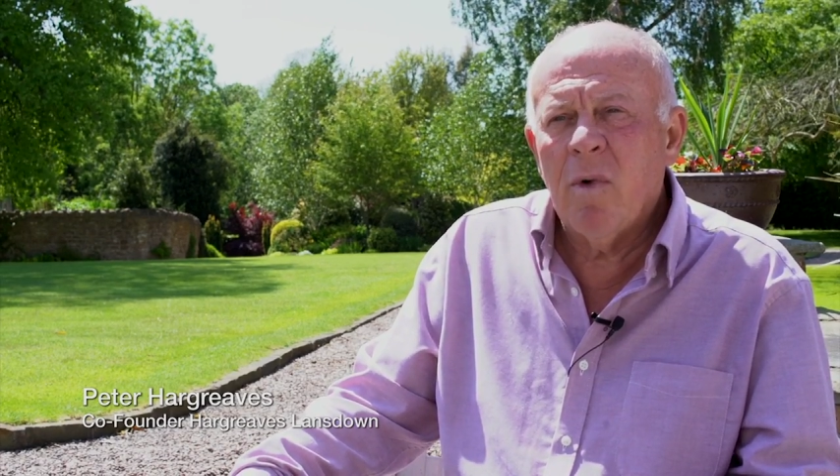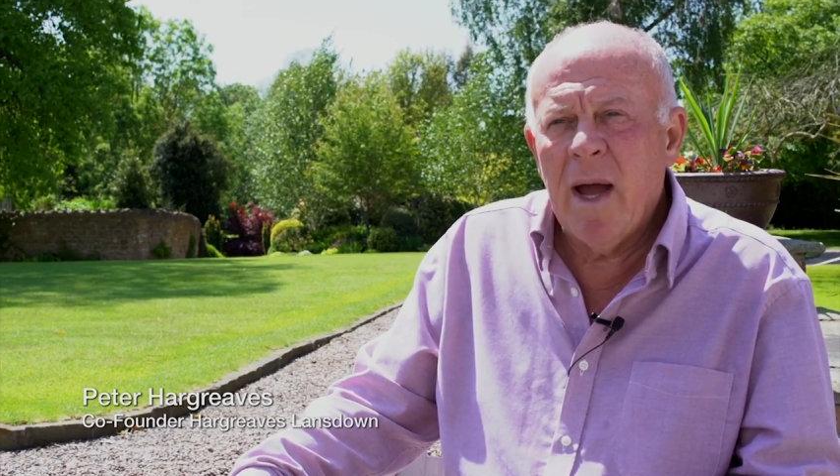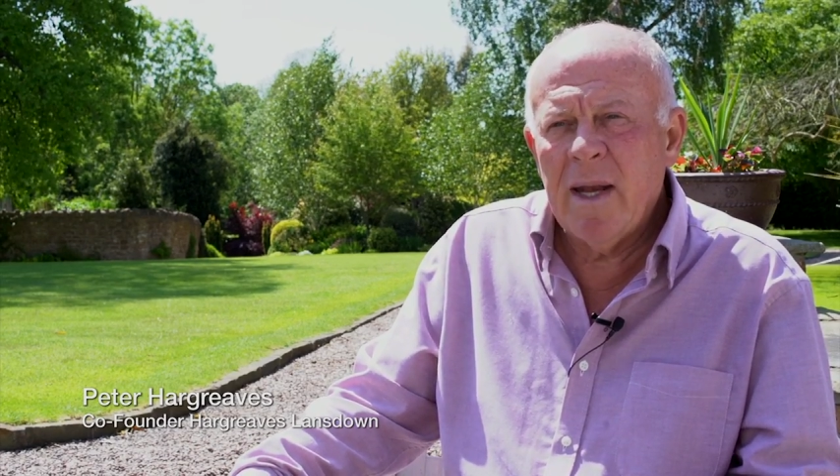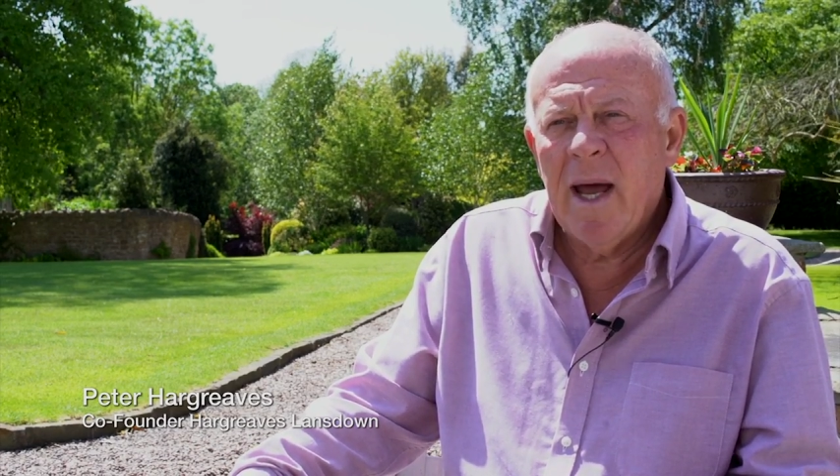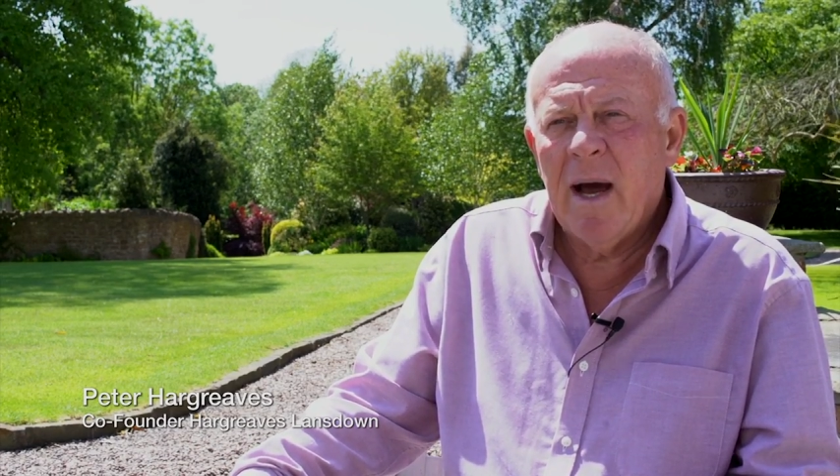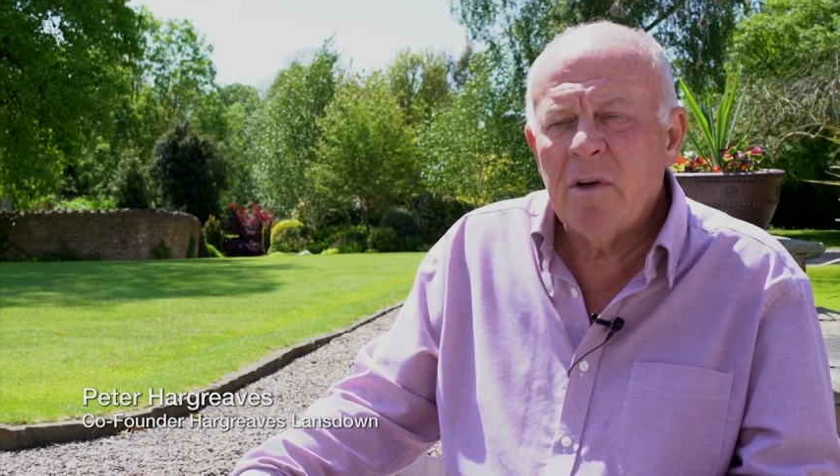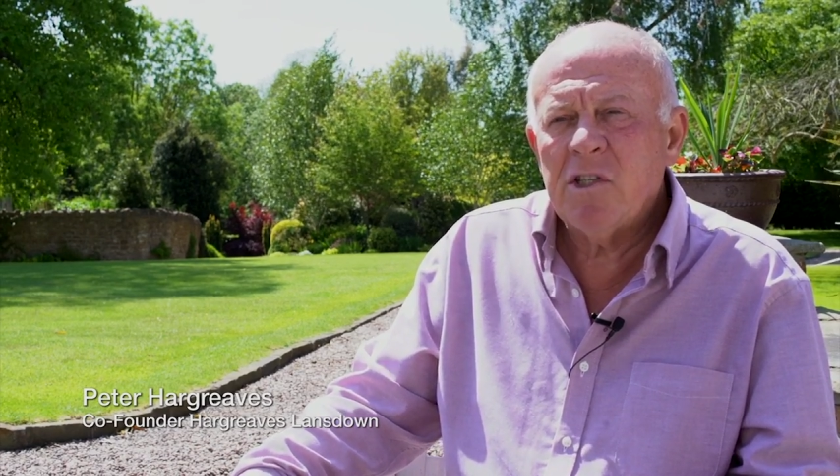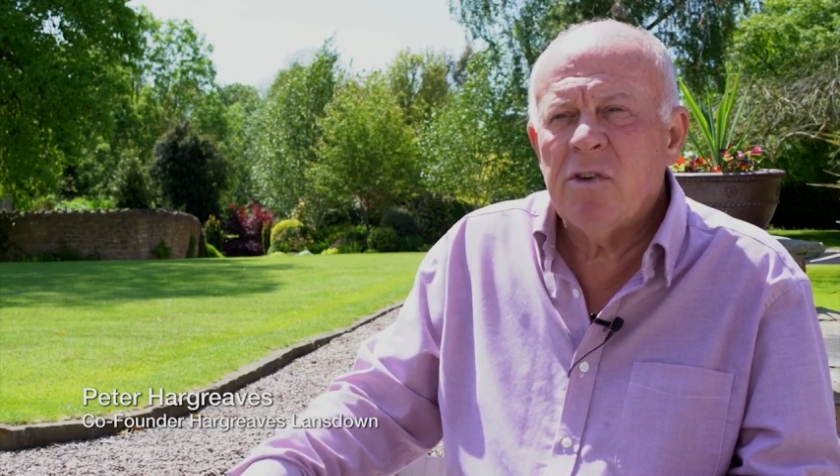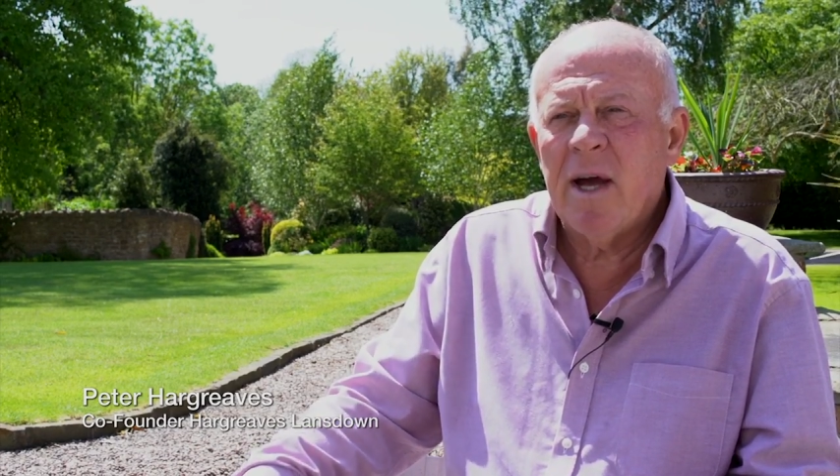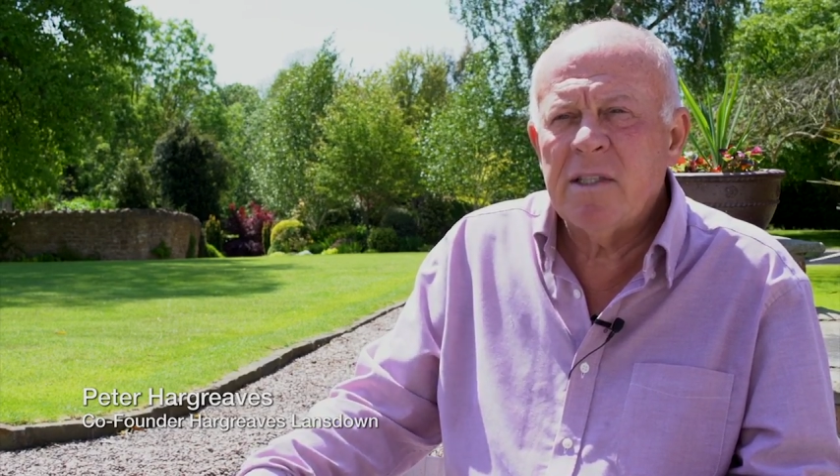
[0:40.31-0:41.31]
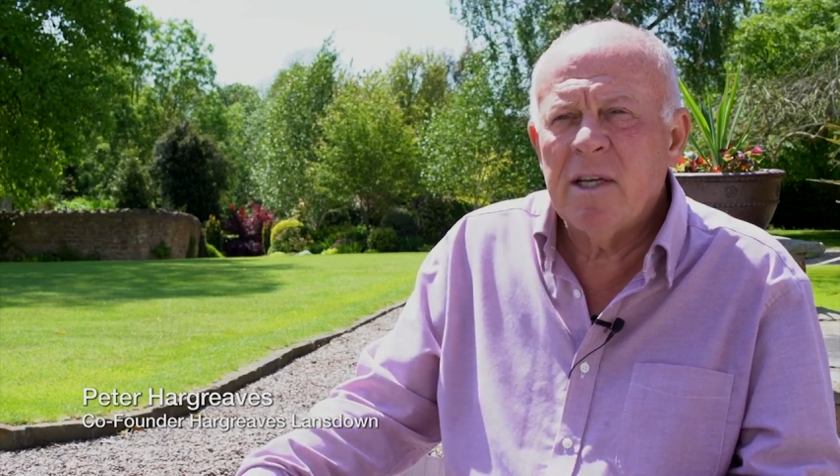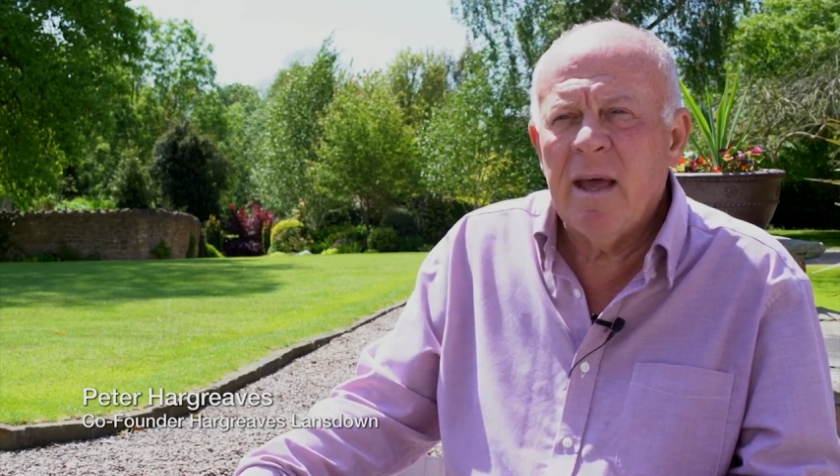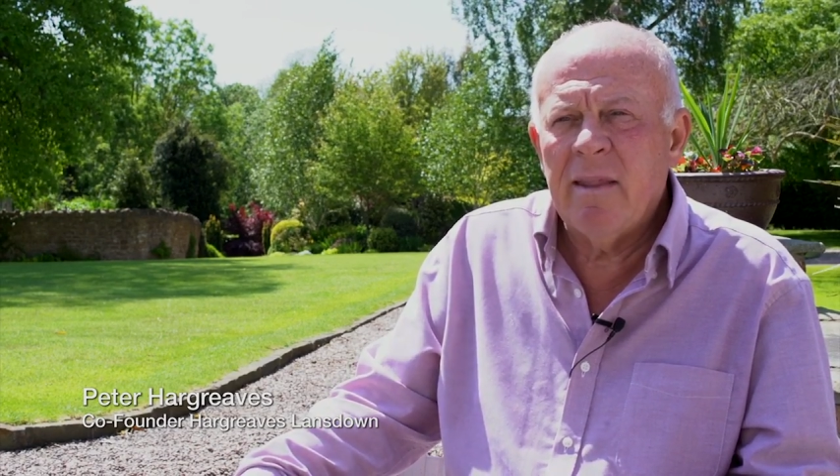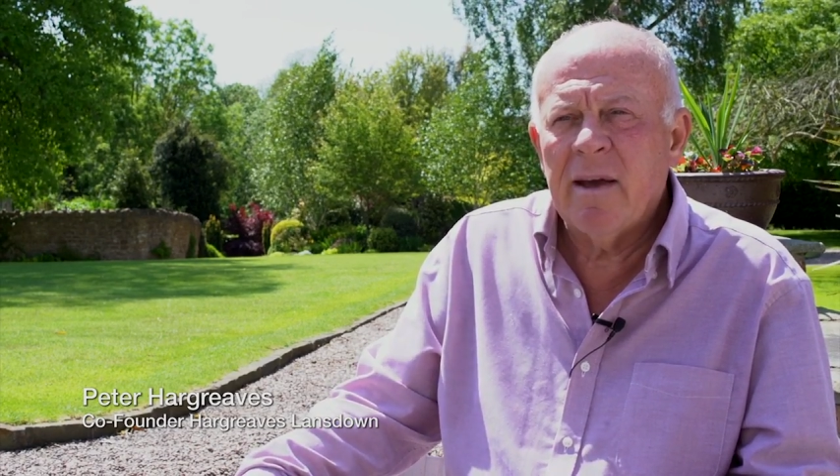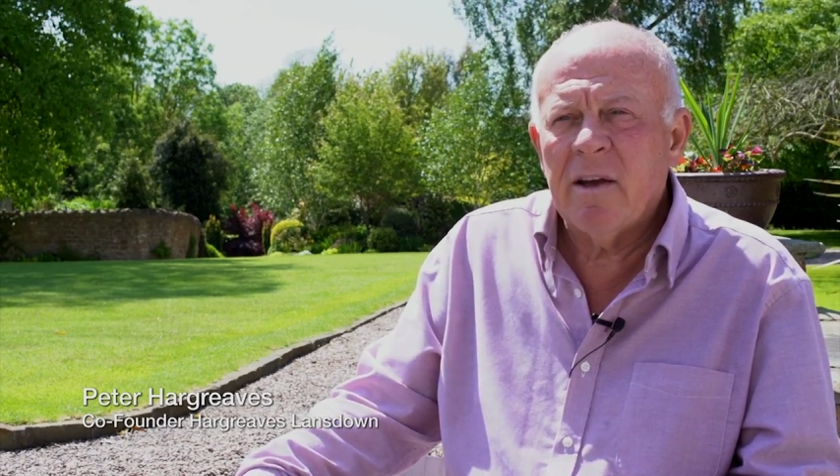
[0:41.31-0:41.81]
right now is trying to
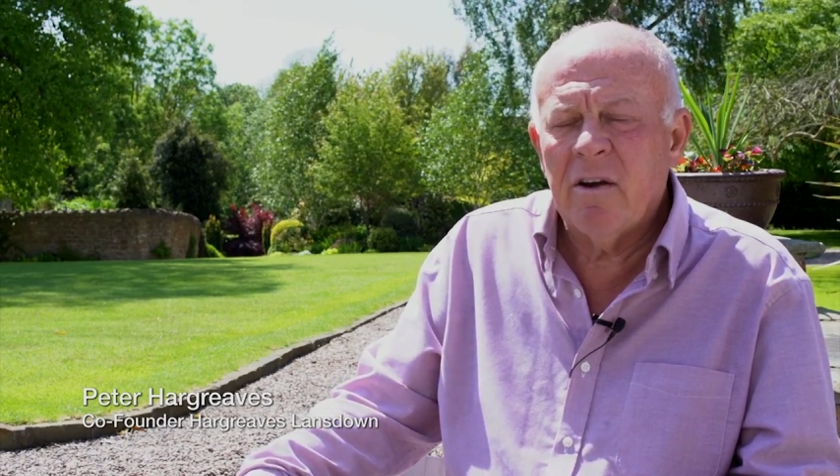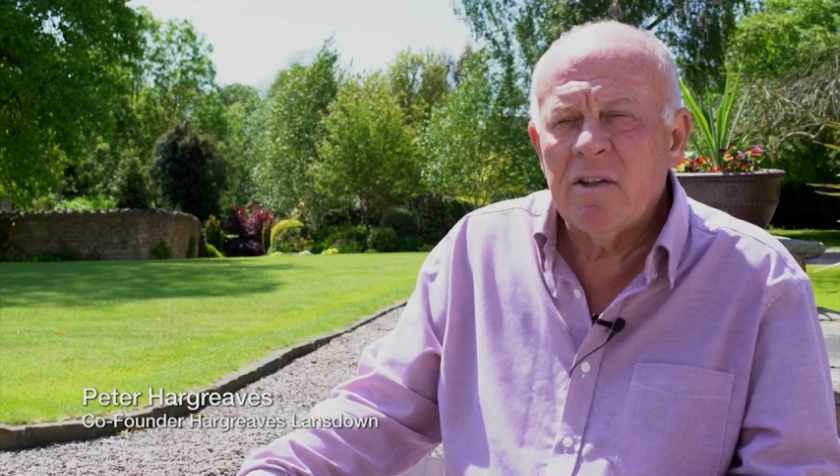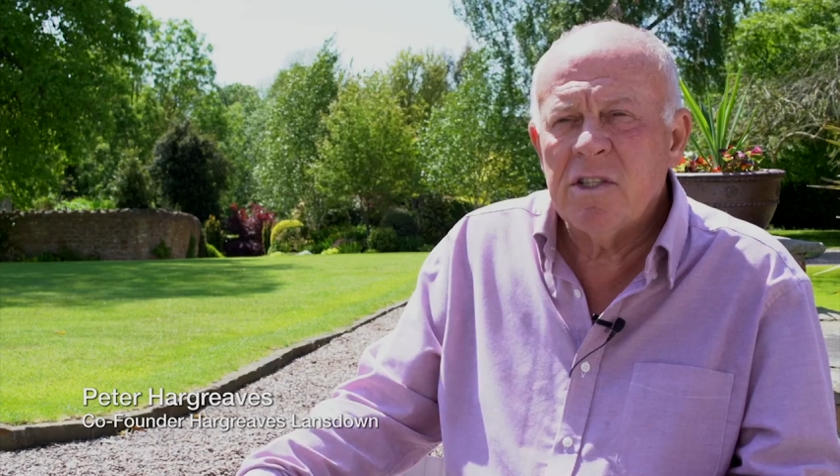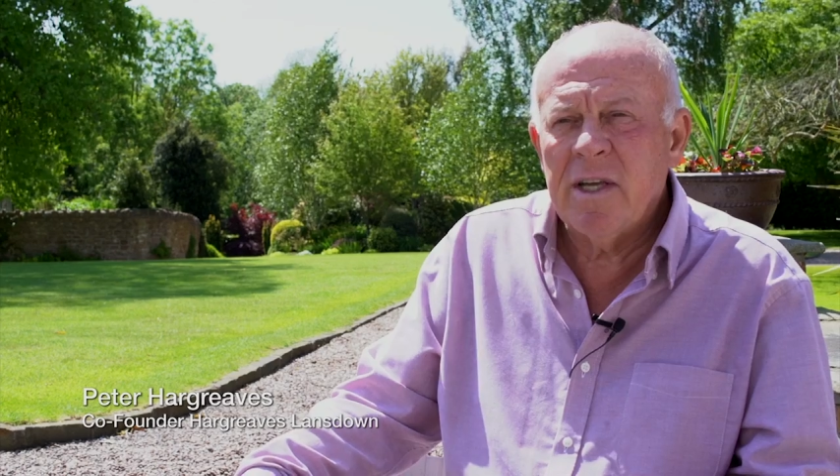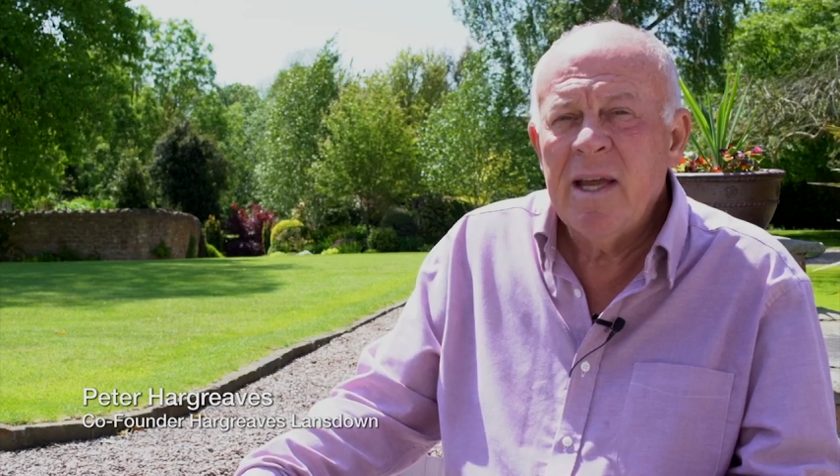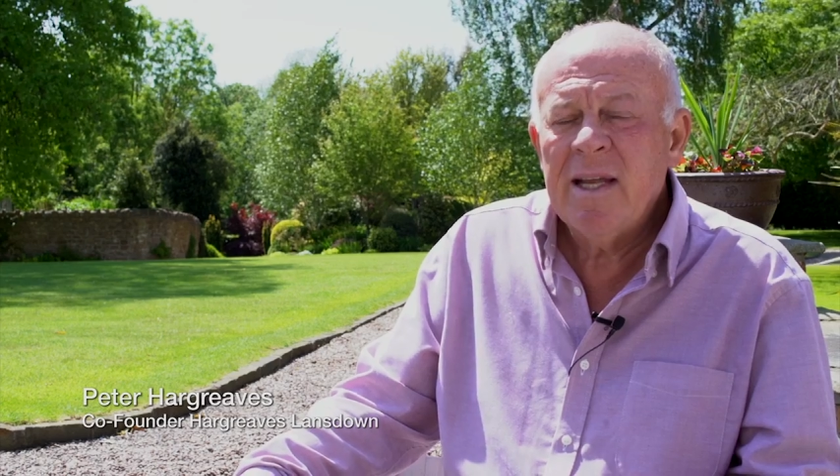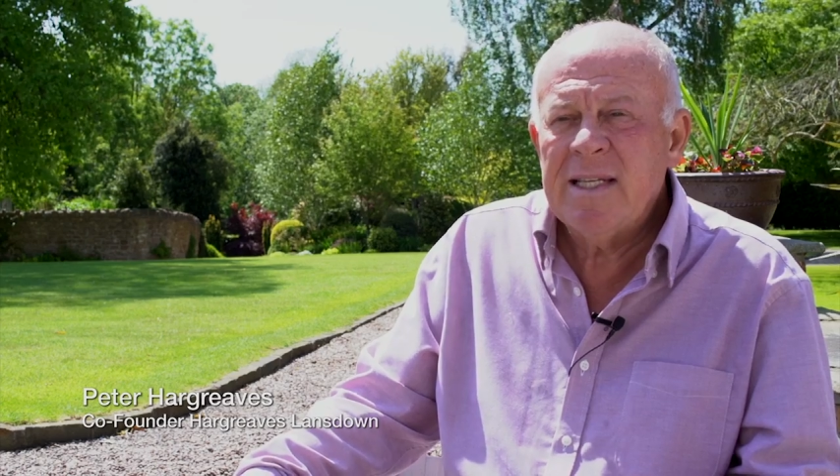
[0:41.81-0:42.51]
get their currency